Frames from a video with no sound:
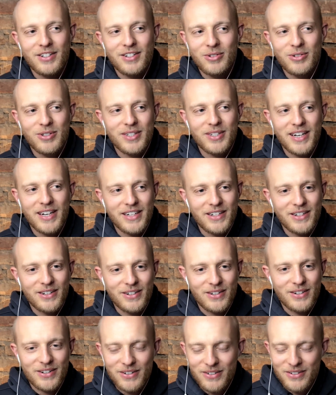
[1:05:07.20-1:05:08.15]
you say, you
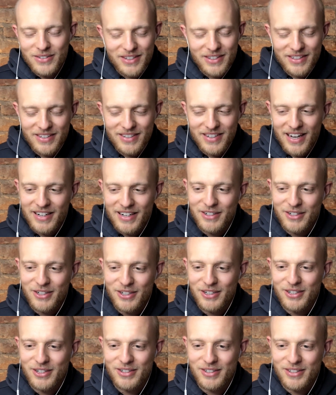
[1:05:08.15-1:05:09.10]
know, this
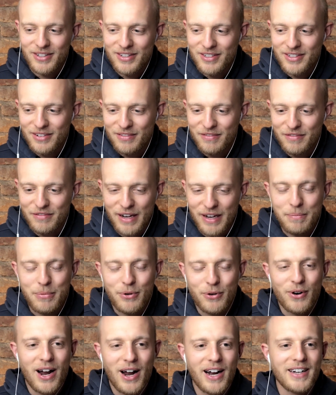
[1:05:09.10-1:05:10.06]
energy just doesn't
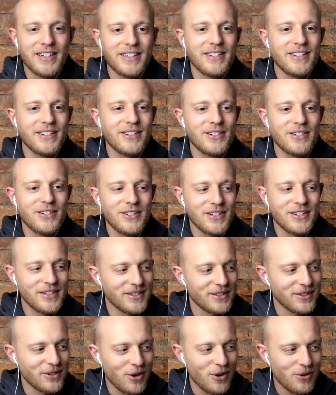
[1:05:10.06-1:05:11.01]
vaporize. It just
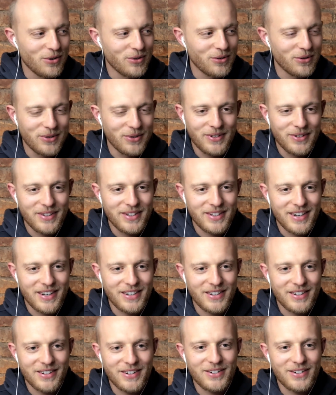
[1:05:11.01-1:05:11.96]
doesn't go,
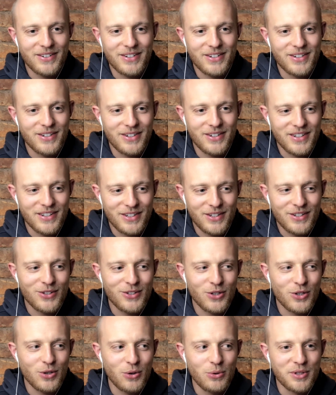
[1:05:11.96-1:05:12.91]
I don't know, it's
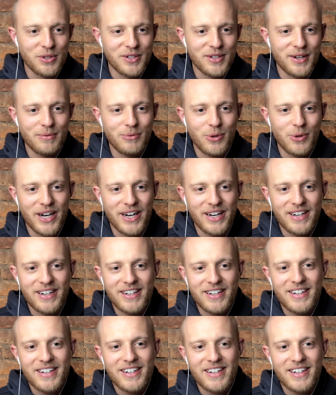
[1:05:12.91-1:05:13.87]
stored somewhere.
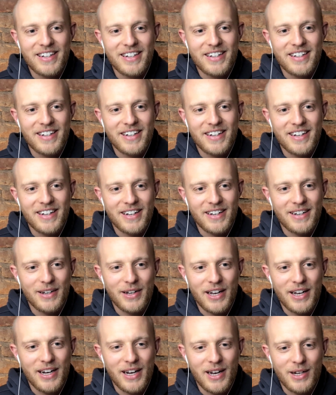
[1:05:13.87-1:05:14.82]

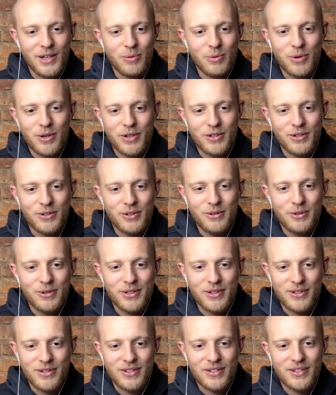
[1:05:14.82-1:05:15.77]
And anyone who
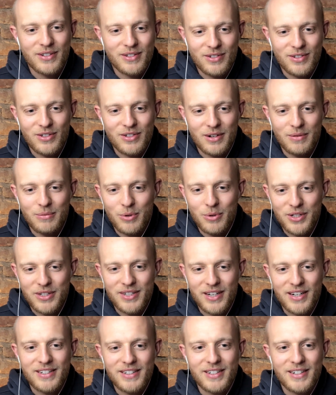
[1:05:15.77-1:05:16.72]
is somewhat
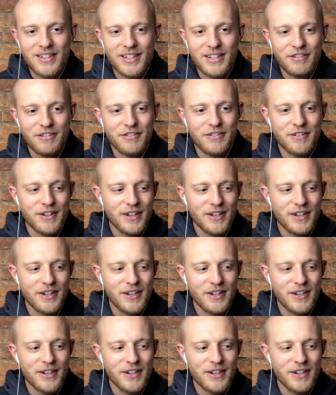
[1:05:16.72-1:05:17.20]
sensitive